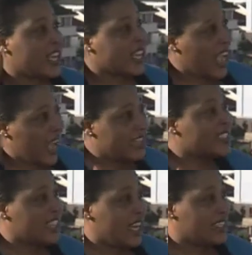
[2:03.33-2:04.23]
take uh,
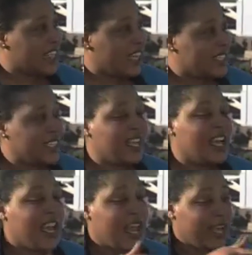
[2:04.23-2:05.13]
hand sanitizer,
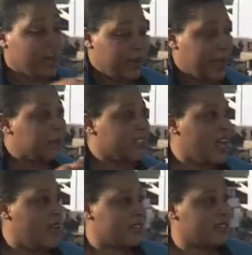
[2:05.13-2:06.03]
sanitizer and paper
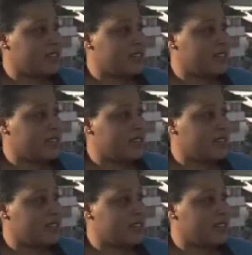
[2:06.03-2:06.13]
towels.